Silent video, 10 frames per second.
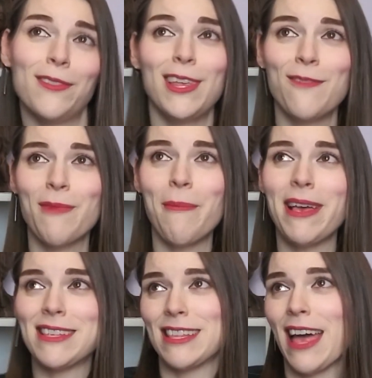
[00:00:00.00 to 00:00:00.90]
live my
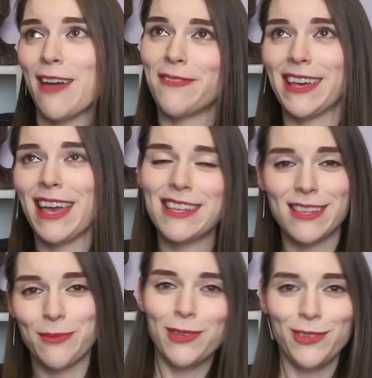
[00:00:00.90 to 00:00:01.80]
best life, I guess
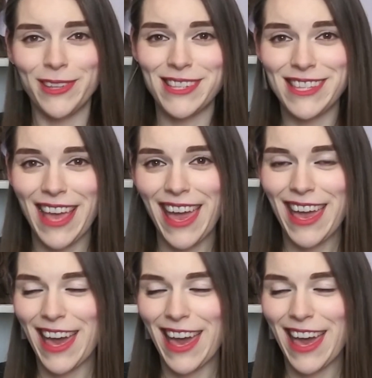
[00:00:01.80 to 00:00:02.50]
is what you could say.